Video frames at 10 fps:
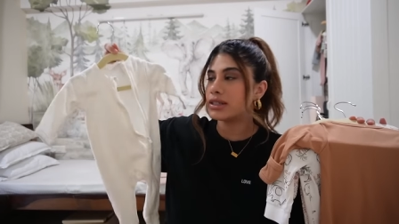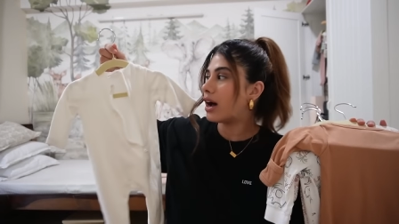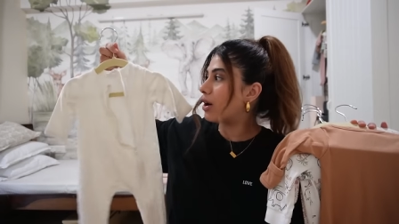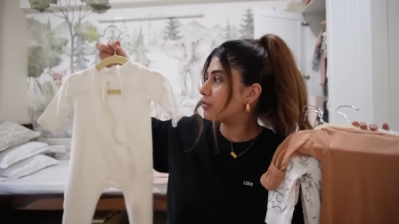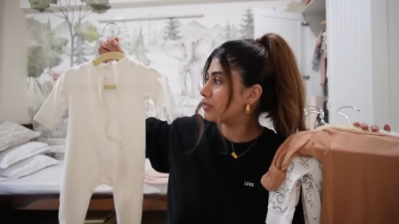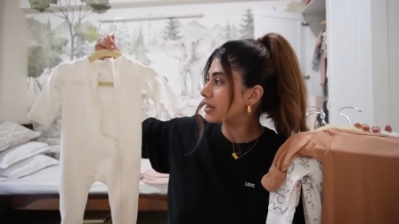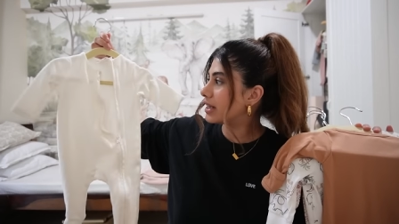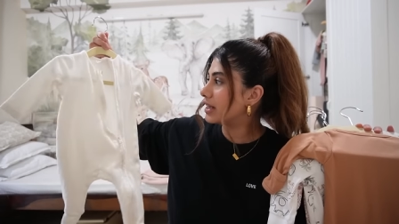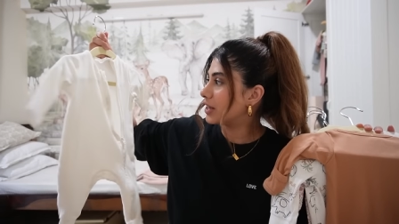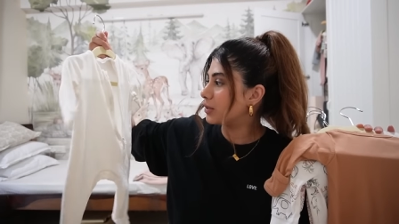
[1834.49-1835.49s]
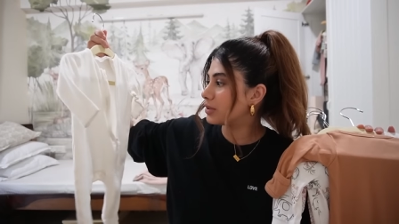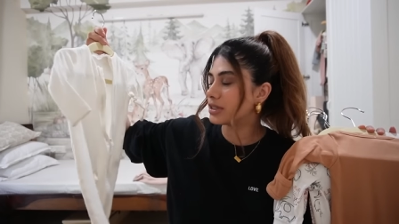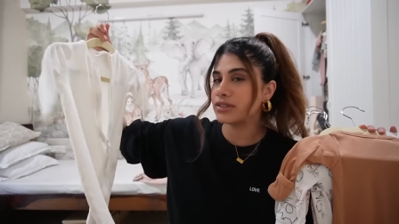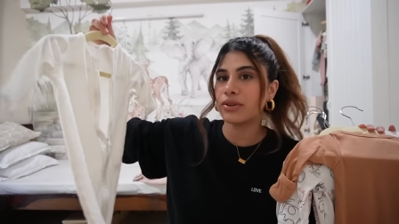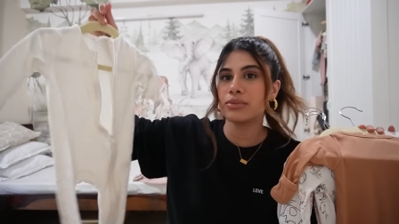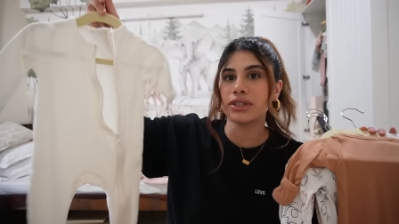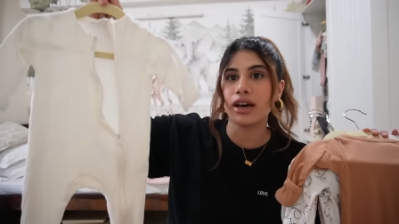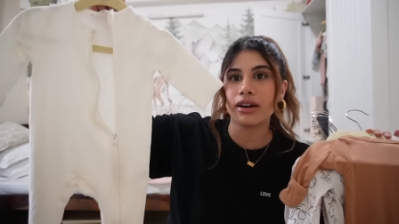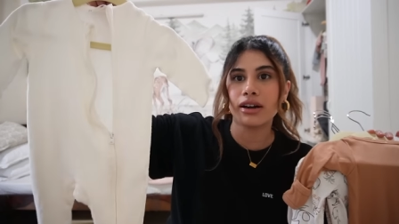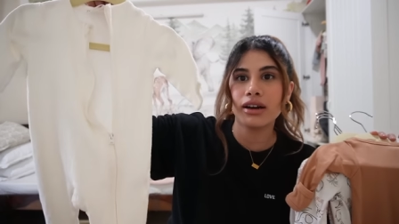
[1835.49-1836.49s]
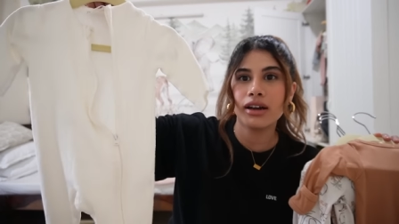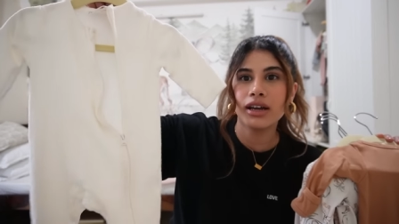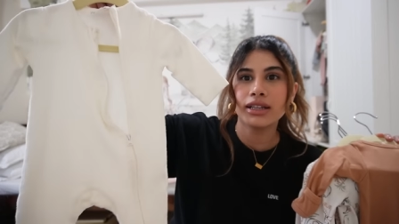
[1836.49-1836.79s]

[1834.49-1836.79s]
How freaking cute. This from Zara.